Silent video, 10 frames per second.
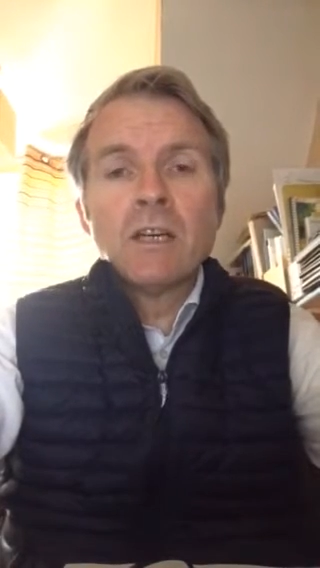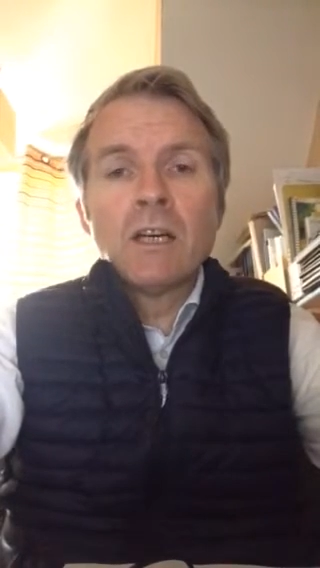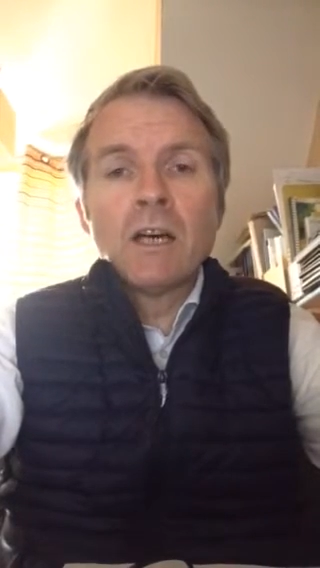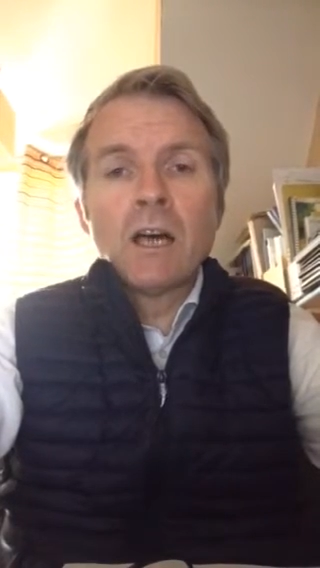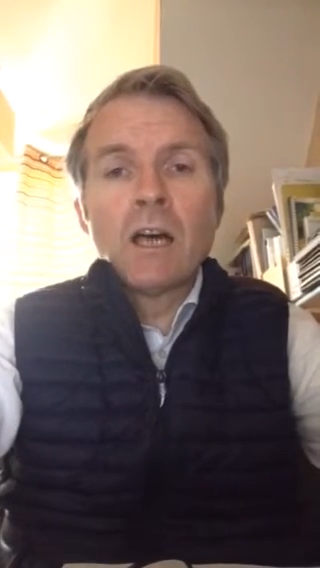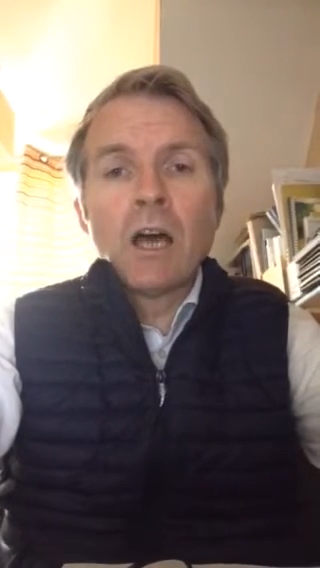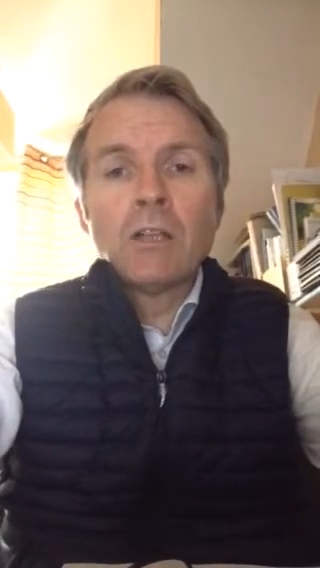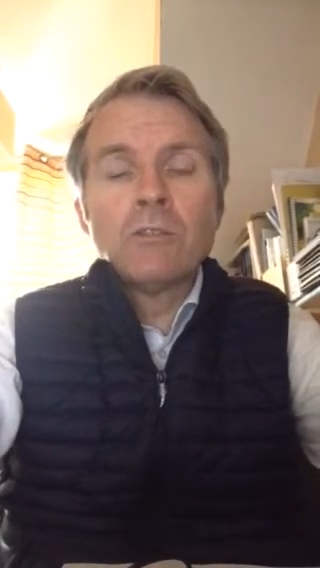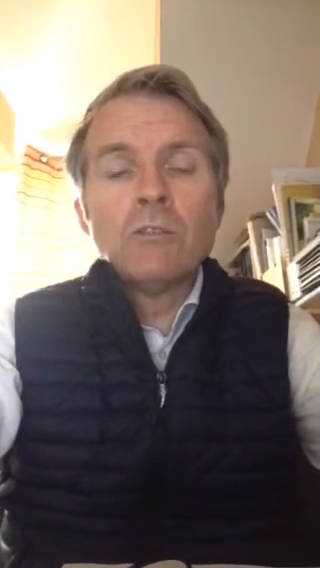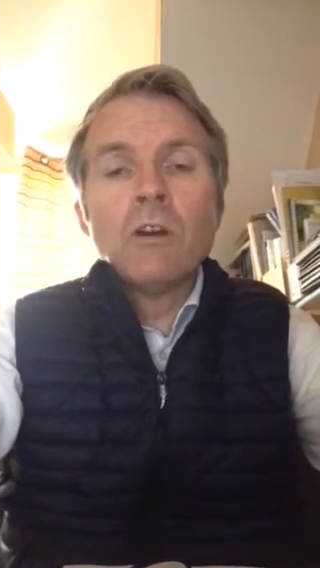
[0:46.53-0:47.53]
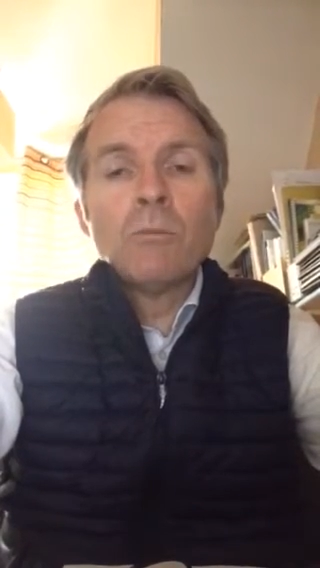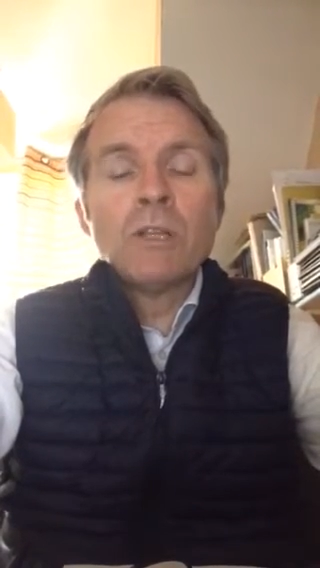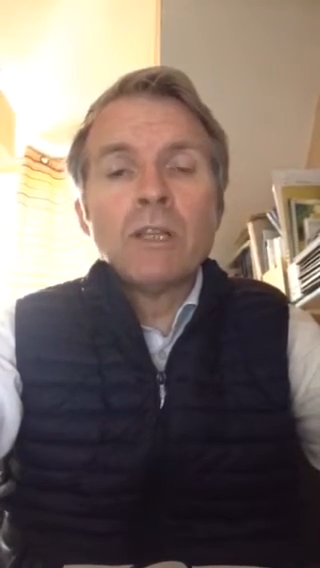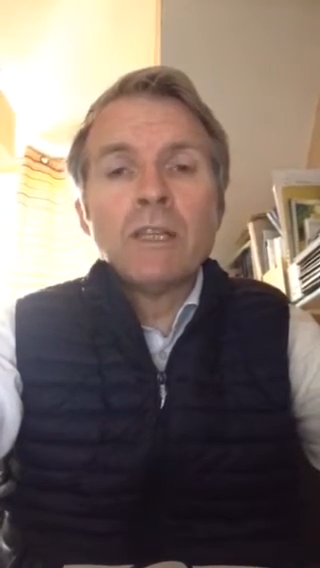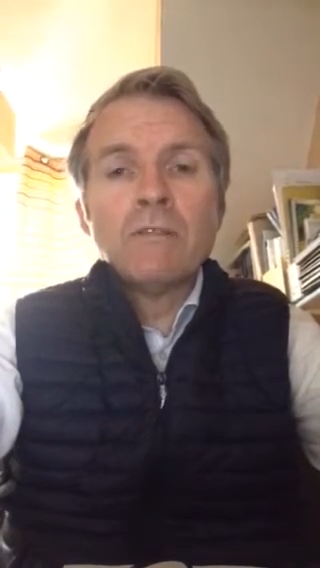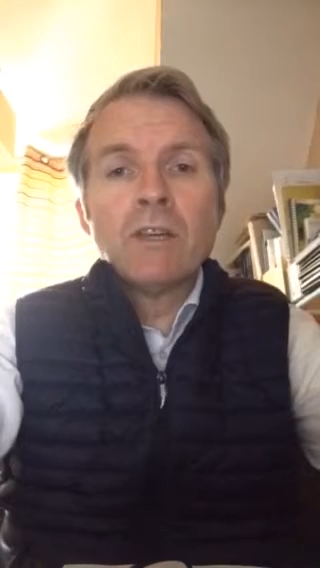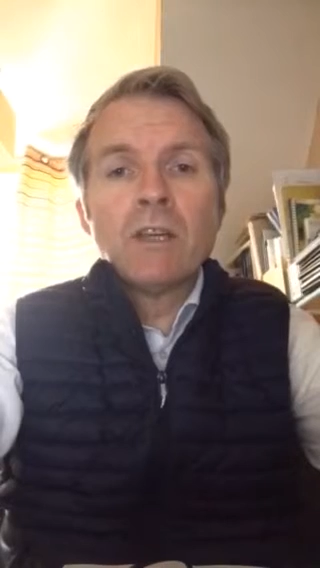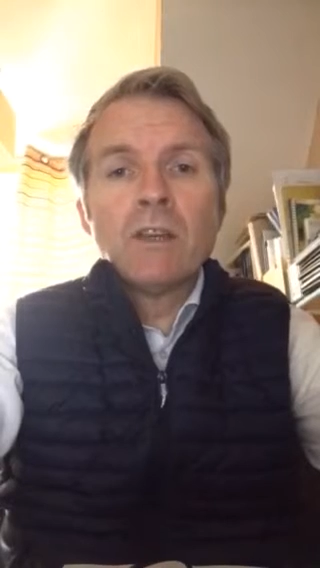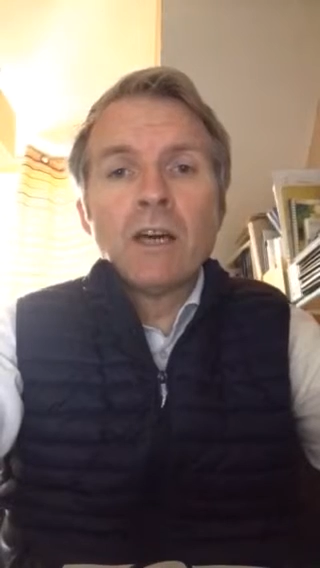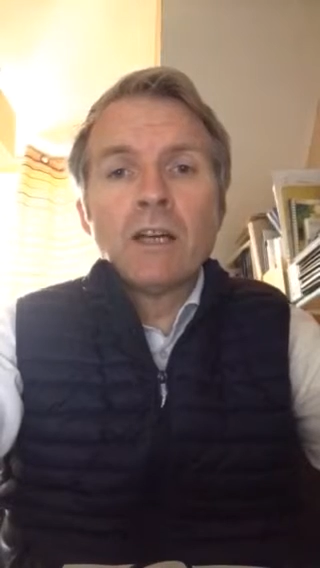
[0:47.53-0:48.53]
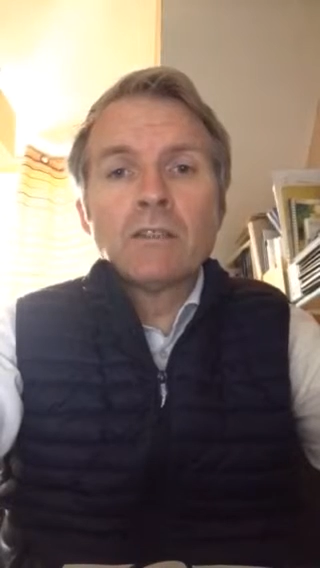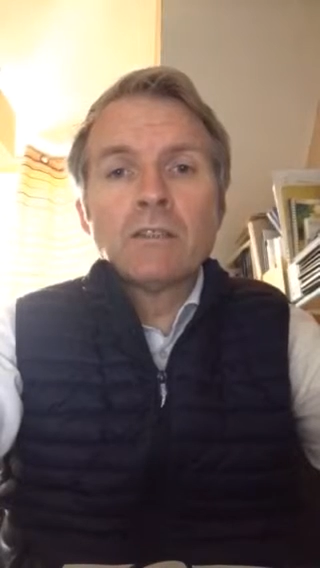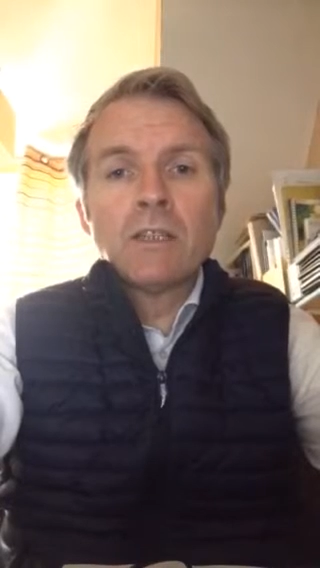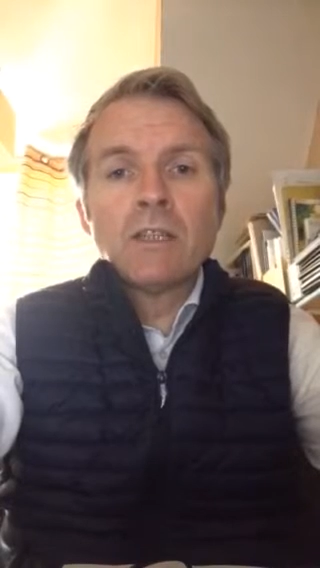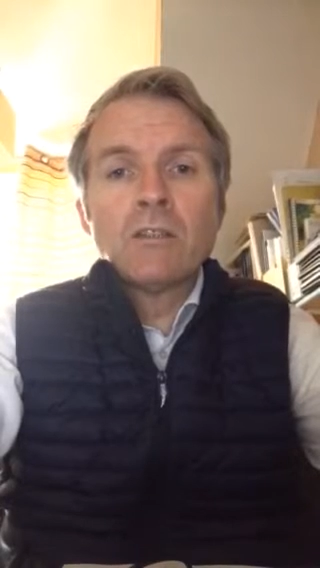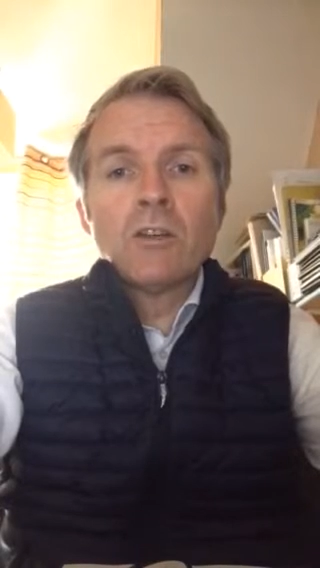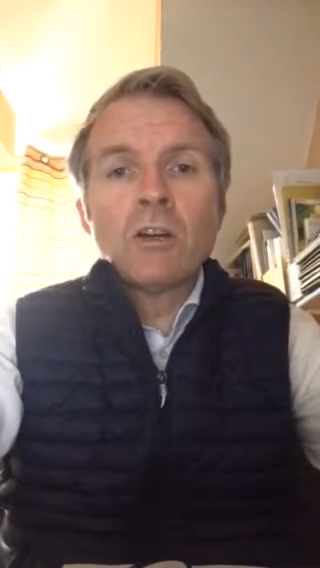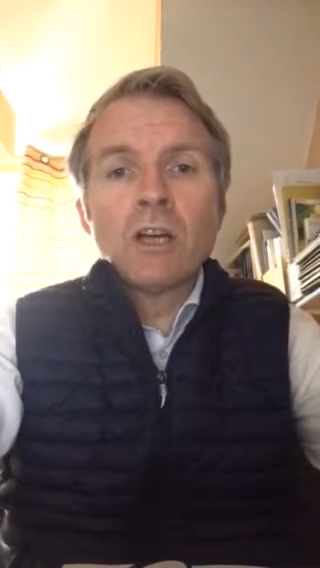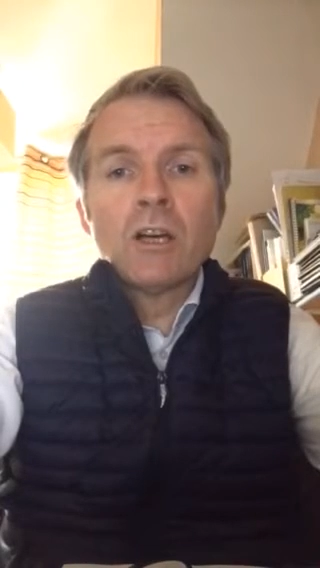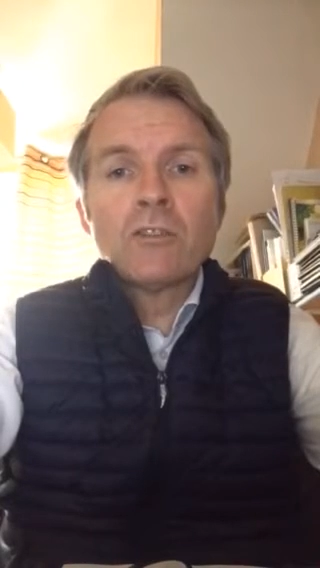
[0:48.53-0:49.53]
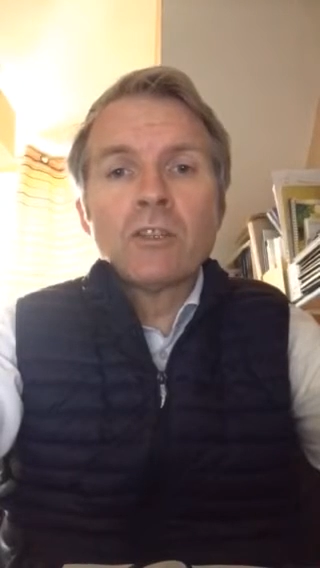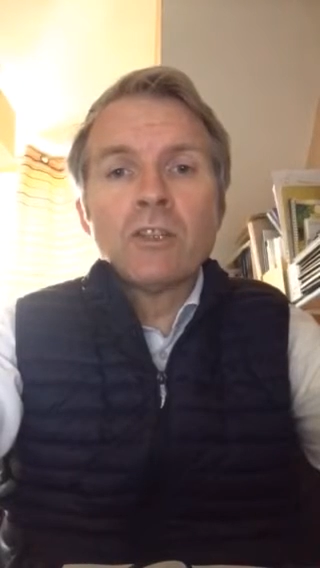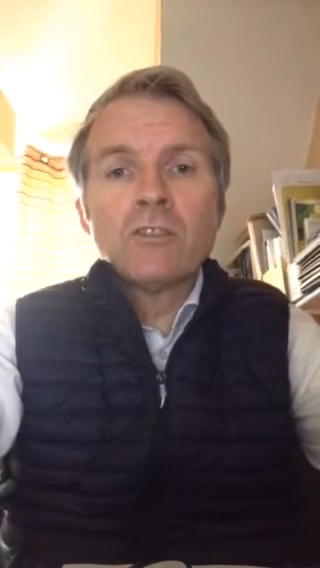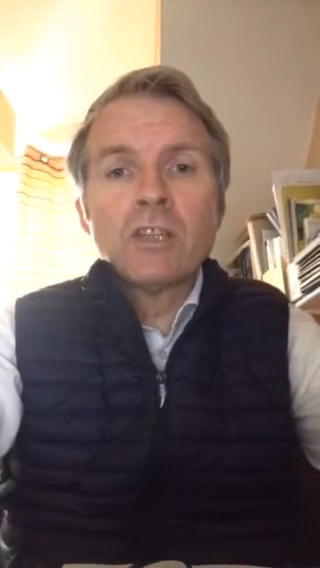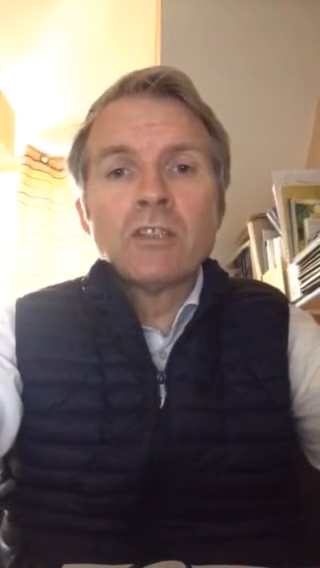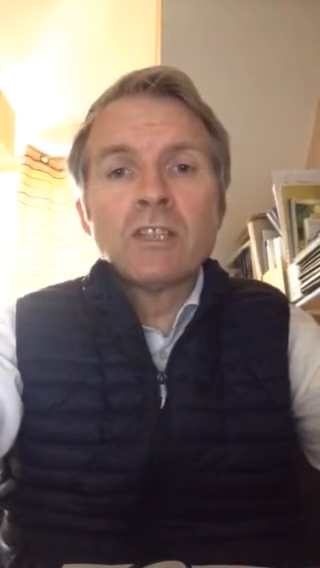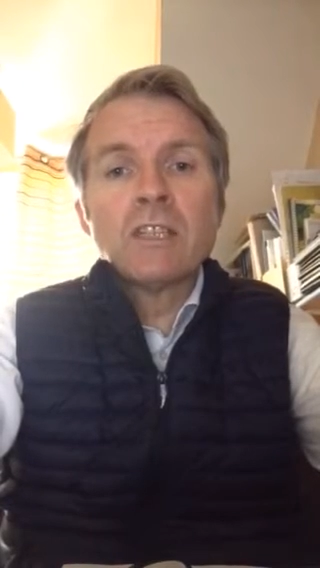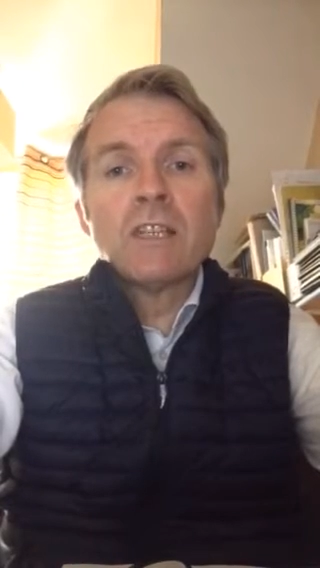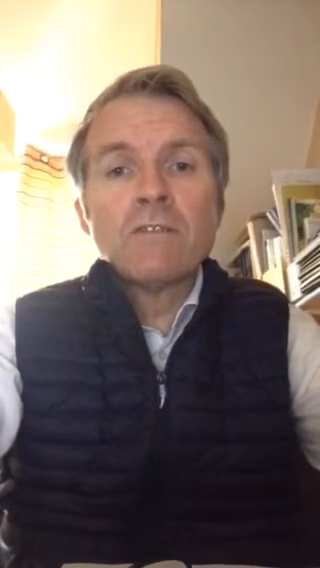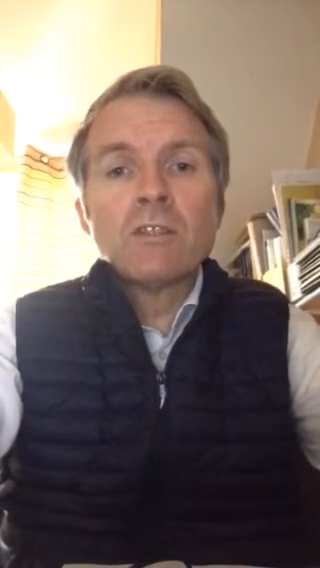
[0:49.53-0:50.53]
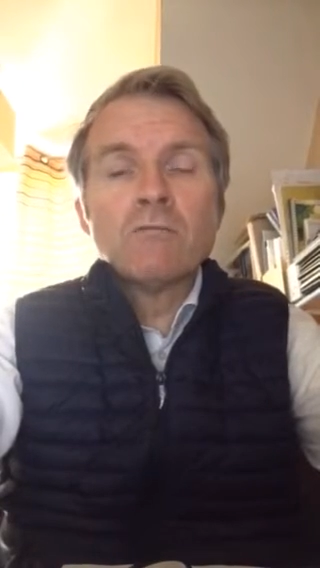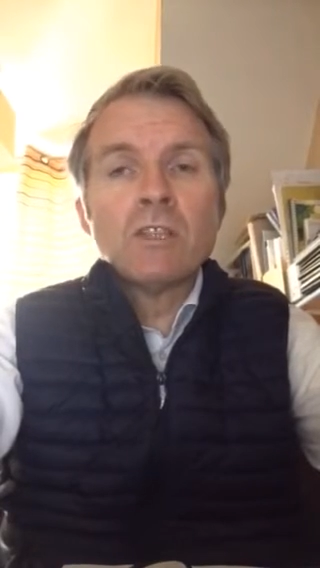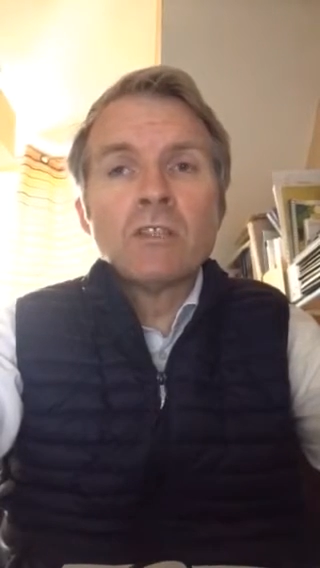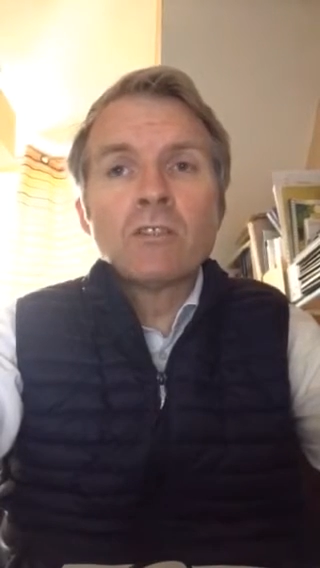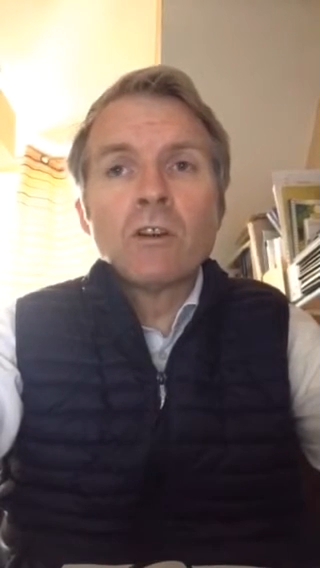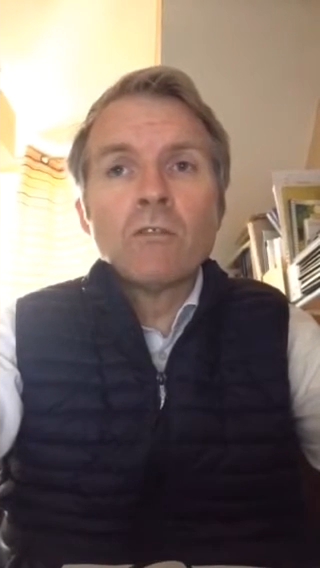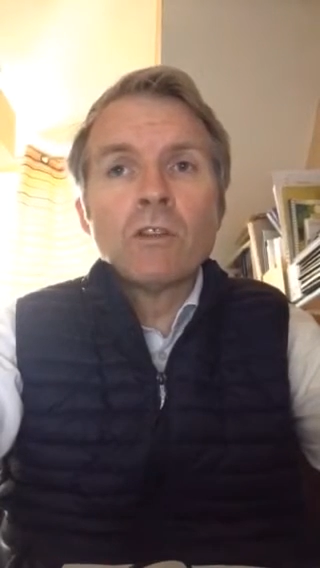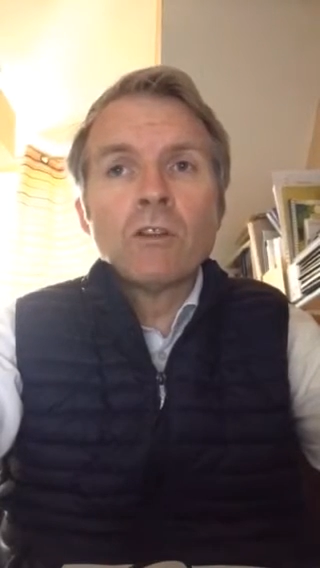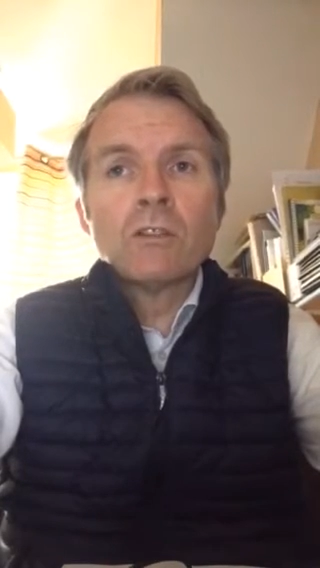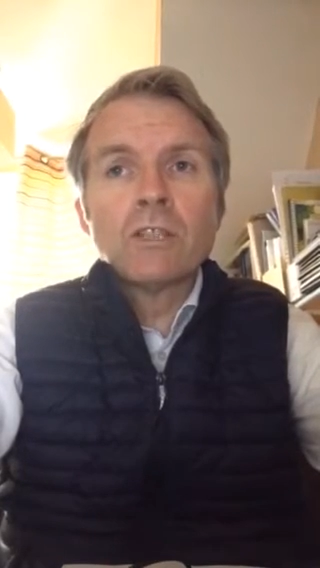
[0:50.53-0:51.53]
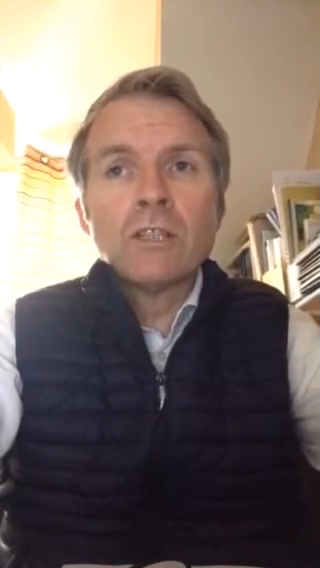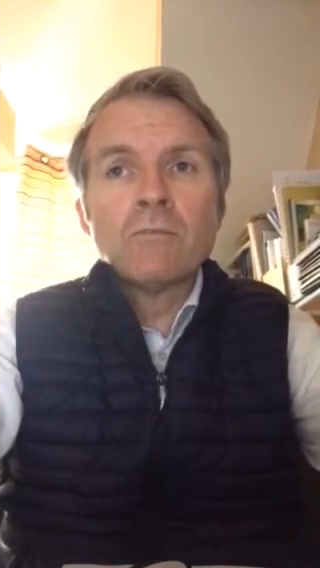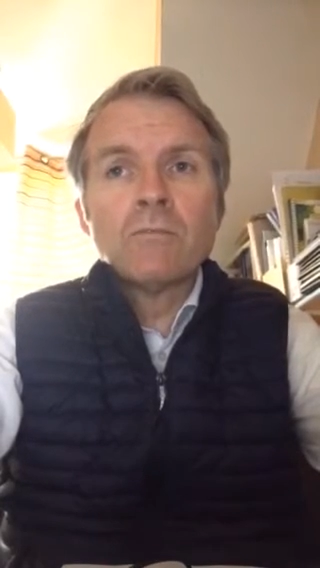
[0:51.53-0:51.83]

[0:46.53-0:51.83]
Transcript: uh, I do not believe that uh, Doncaster is at a significant risk of lockdown.